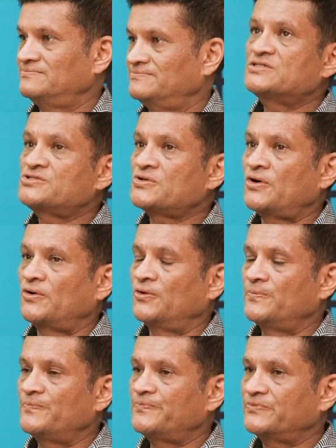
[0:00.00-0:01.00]

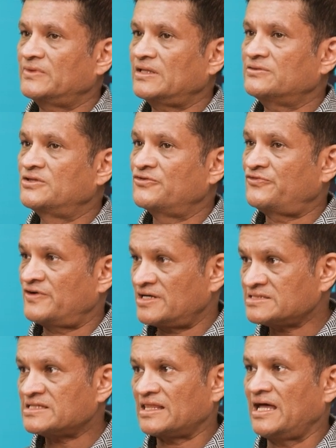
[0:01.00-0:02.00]
So the
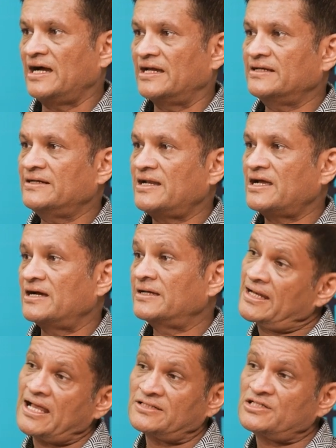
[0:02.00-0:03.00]
first line,
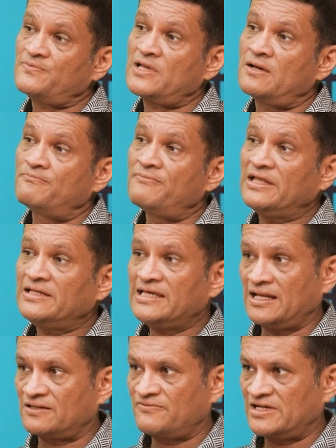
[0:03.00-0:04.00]
again, has to be a mini
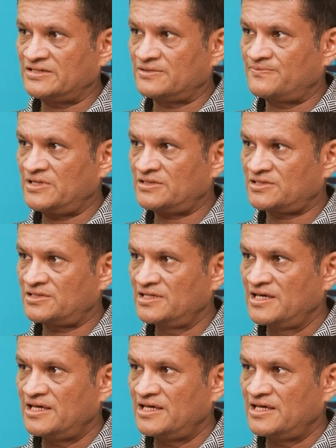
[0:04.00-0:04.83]
elevator pitch.